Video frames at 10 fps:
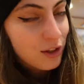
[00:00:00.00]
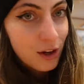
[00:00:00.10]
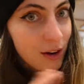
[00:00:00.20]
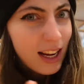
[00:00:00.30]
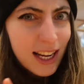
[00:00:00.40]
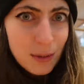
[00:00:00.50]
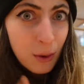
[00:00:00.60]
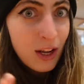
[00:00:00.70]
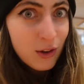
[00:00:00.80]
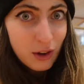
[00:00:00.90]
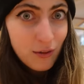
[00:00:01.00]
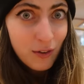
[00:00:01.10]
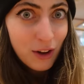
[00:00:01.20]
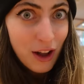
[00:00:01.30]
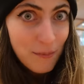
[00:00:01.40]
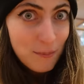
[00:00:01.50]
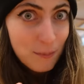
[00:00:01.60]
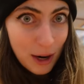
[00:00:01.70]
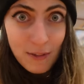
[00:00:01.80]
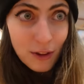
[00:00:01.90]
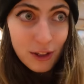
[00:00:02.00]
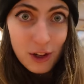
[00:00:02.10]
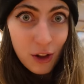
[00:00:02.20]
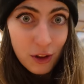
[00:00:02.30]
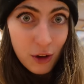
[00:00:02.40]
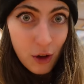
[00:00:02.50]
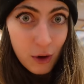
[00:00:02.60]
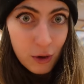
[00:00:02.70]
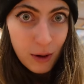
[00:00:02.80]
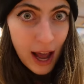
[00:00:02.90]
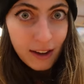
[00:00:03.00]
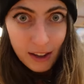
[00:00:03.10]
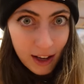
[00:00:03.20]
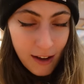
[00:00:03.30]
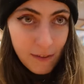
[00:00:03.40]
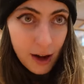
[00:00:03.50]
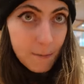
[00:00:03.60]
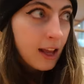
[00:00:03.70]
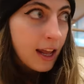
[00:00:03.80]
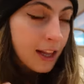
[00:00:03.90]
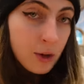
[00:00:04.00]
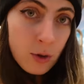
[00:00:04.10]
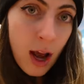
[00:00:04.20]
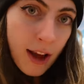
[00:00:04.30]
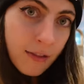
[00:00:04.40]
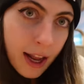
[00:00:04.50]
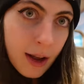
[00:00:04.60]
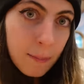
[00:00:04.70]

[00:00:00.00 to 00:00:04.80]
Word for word: So it's pretty good for breakfast on the go out of the cafe. And they do have like